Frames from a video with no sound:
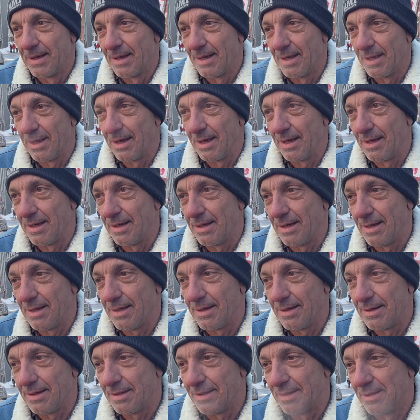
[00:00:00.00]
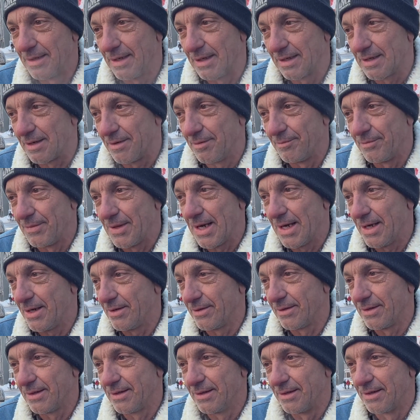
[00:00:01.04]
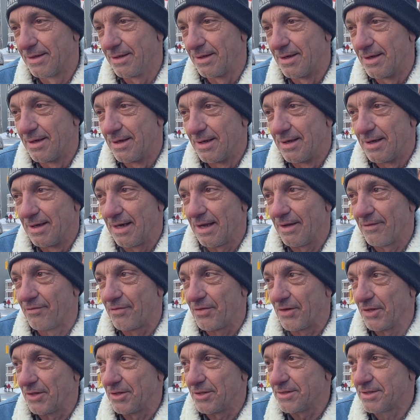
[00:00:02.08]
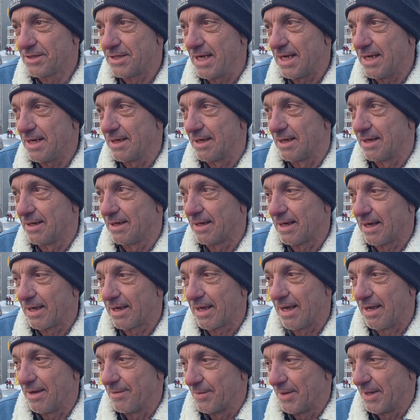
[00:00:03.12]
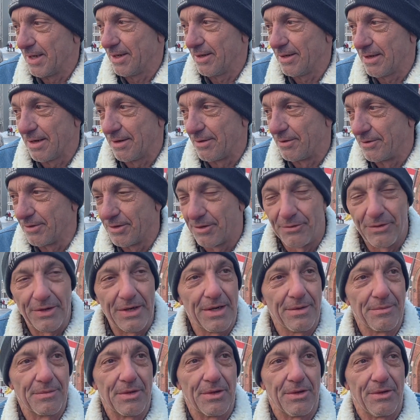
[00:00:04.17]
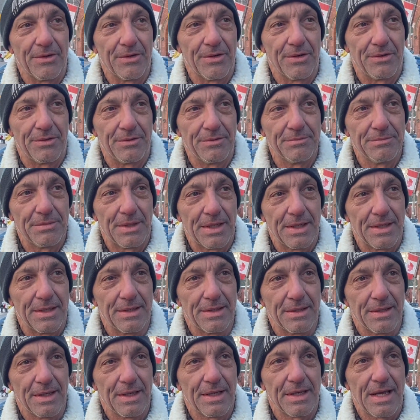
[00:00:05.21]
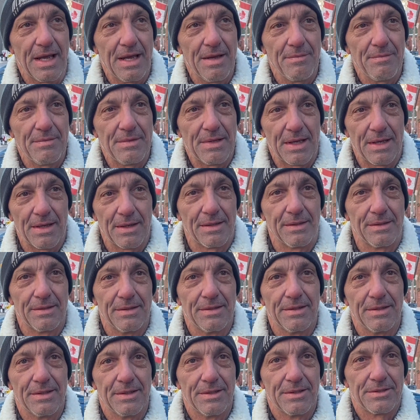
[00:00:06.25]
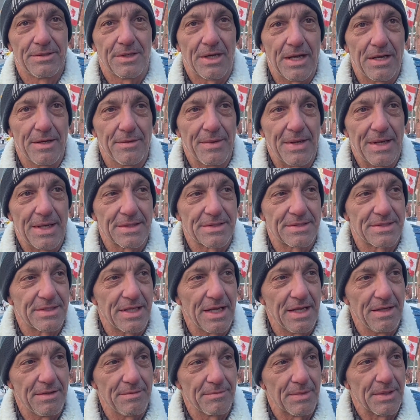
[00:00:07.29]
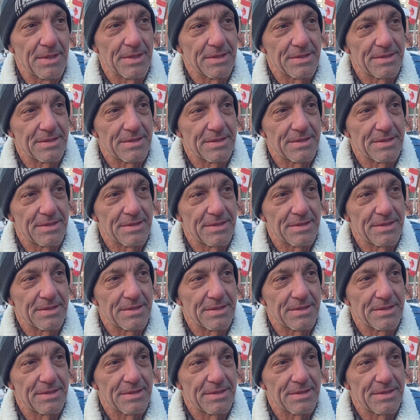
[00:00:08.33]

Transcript: and I come down, left Thursday, and I came here. I don't know when I'm going home, but I came to try to make a statement.